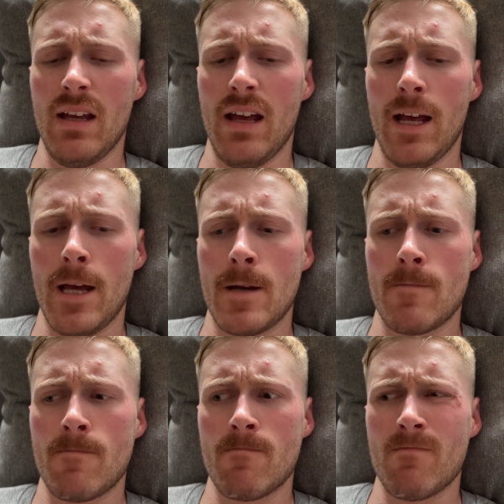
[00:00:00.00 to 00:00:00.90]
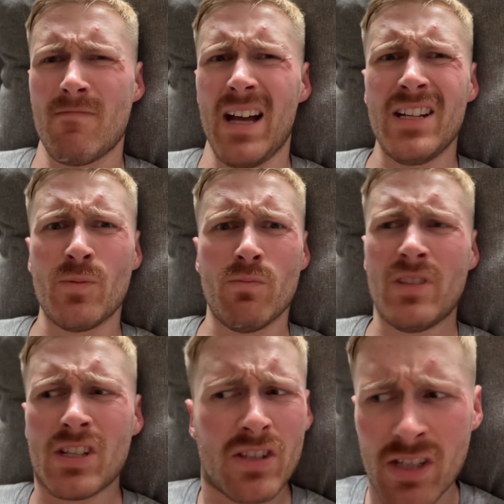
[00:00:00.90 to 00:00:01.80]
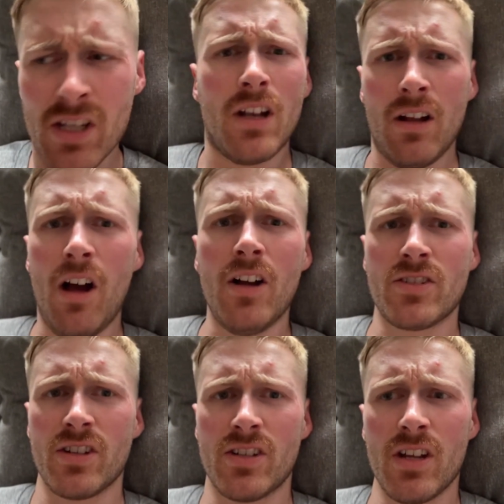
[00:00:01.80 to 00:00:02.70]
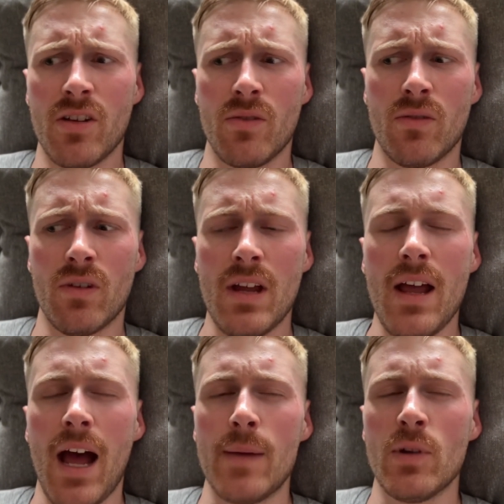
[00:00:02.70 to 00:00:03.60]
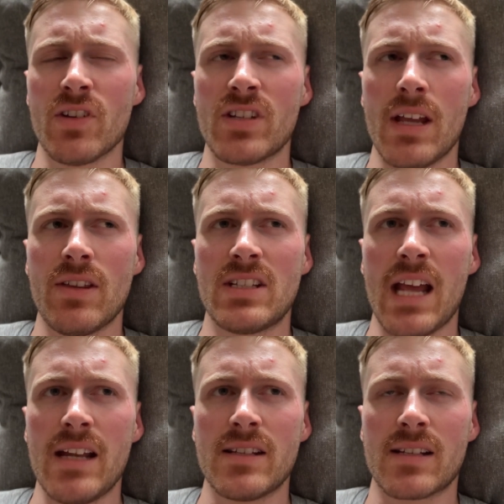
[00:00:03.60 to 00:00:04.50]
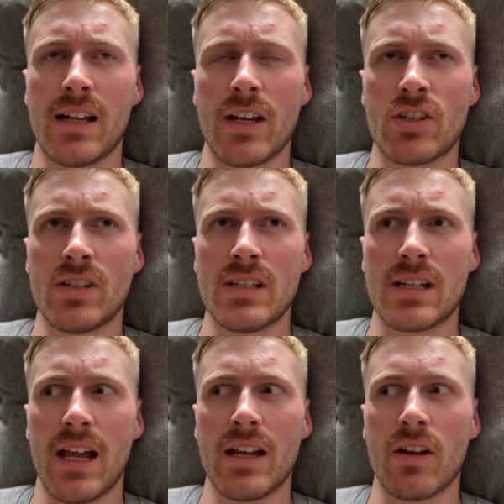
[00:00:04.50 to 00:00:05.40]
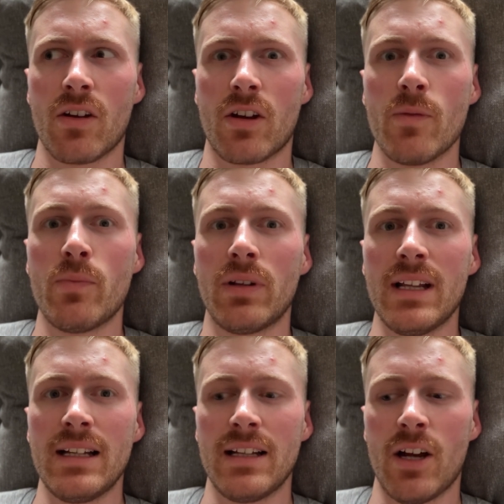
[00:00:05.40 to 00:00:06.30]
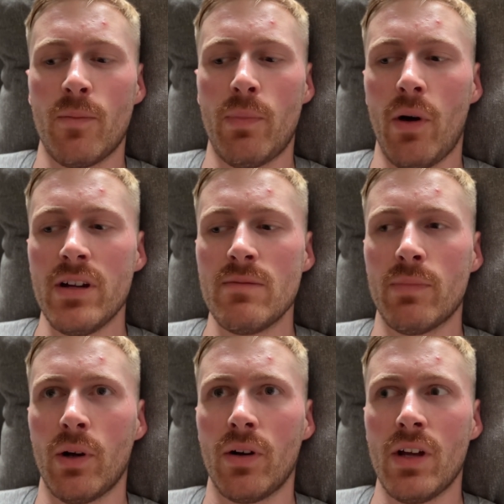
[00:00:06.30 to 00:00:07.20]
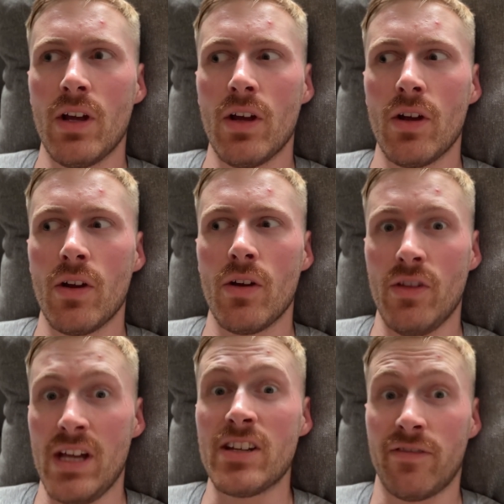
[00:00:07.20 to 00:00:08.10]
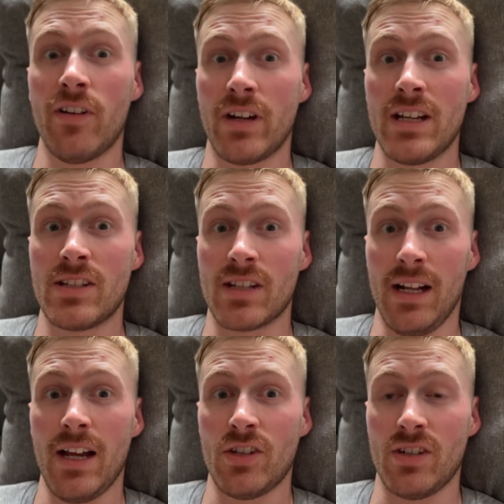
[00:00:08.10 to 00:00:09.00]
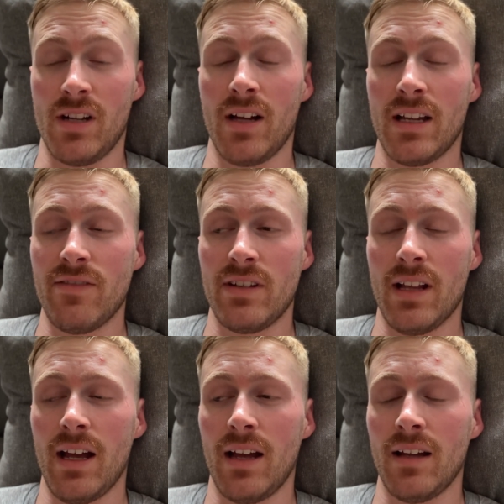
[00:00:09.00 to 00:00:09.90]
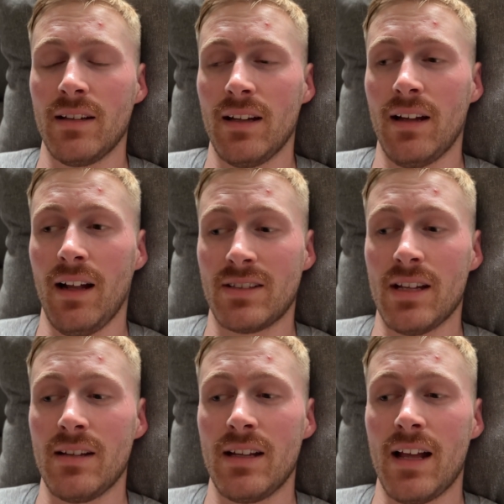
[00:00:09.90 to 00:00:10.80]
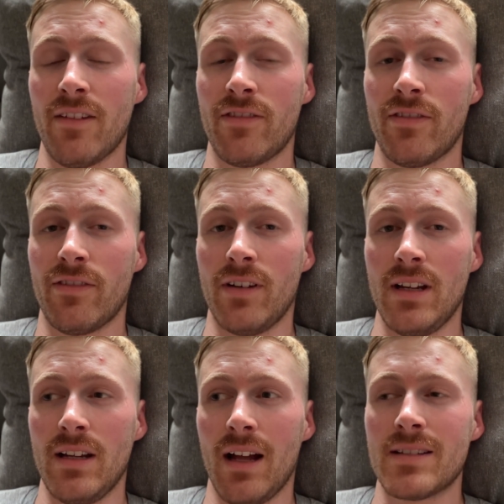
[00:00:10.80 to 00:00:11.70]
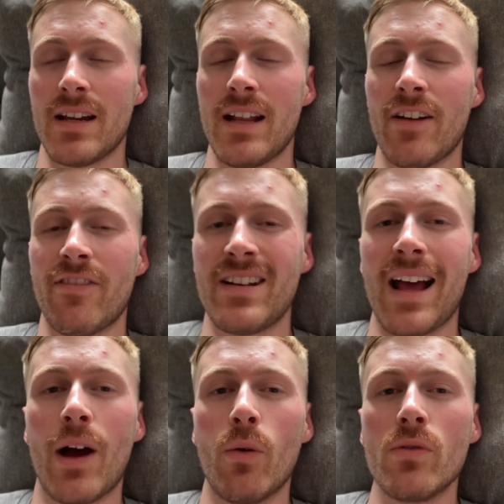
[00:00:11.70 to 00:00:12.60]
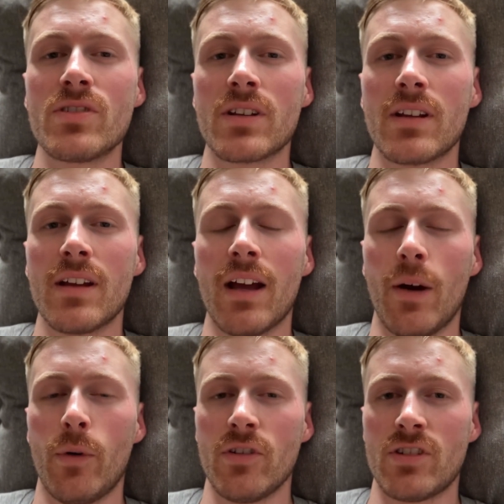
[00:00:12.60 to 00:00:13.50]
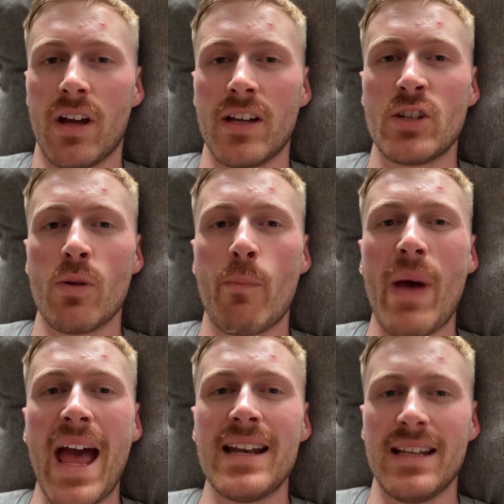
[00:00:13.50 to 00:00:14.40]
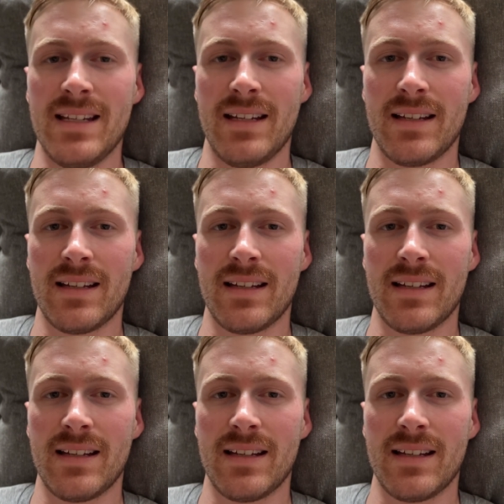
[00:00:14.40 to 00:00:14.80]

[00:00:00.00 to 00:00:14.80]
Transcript: Um, and there's there's a lot to do. I'm not saying the tent selection is like completely on point, but there's a fucking selection. I'll give you that. I'll tell you that for free. I'll tell you that for now. I won't charge you a penny.